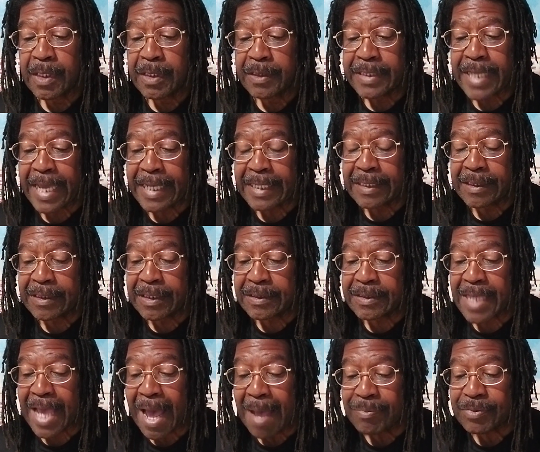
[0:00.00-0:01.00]
Taking the
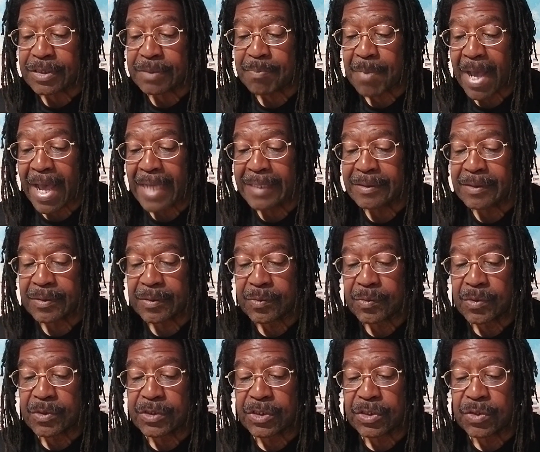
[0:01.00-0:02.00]
top spot
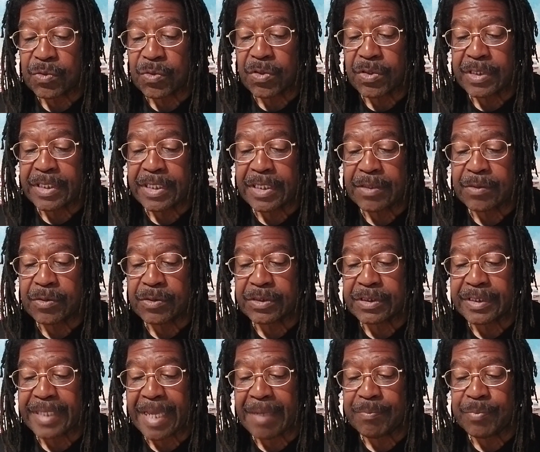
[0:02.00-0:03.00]
was Lauryn
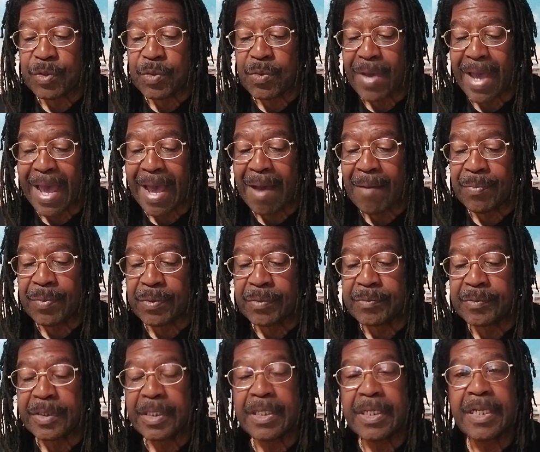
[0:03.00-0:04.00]
Hill's debut
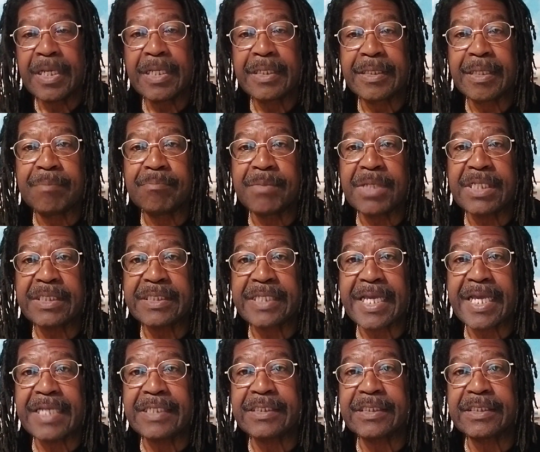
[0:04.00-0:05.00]
album, The
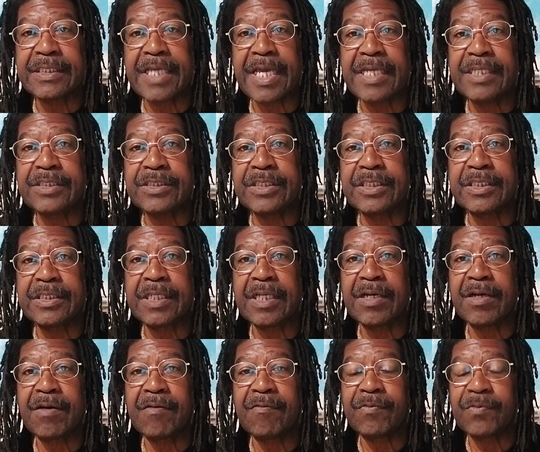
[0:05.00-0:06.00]
Miseducation
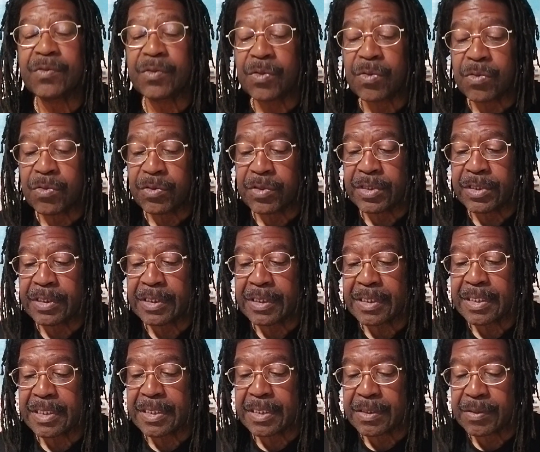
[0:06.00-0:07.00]
of Lauryn
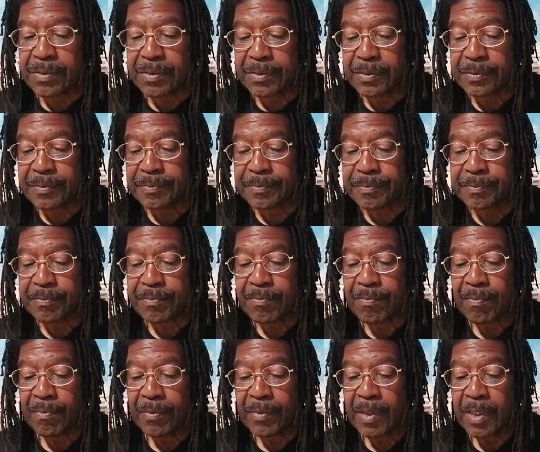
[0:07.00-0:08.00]
Hill,
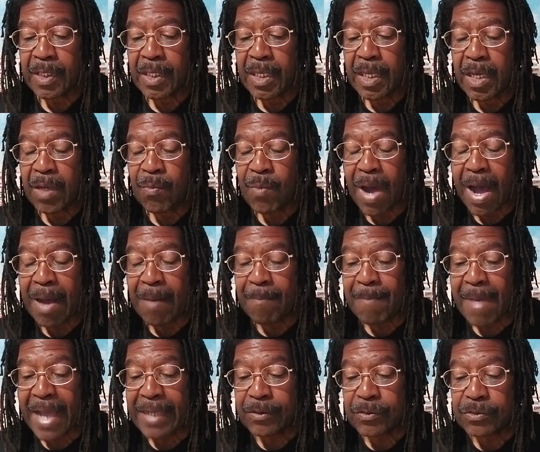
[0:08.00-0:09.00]
while
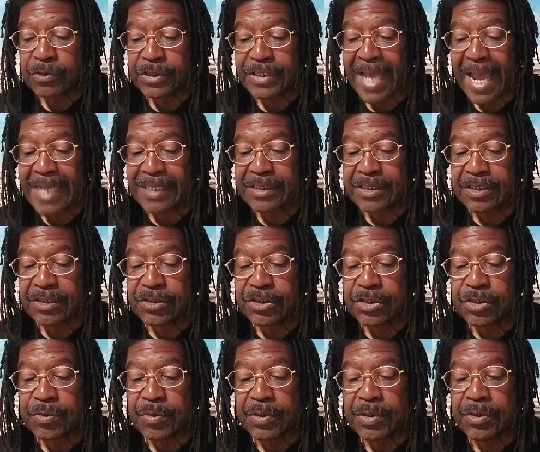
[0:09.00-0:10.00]
Michael
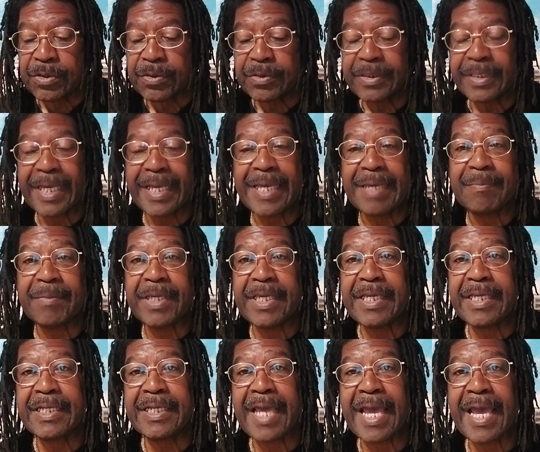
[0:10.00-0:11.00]
Jackson's Thriller came
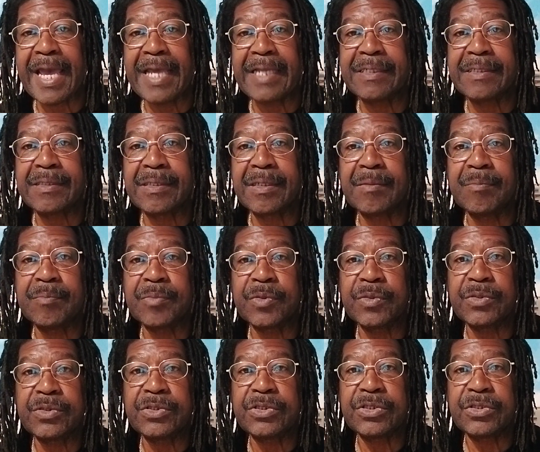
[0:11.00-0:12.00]
in at
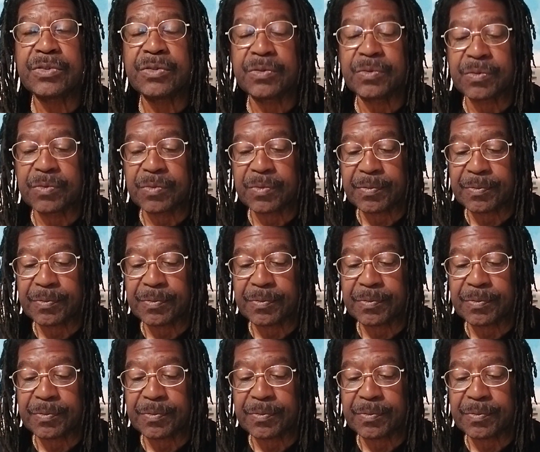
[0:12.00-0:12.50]
number 2.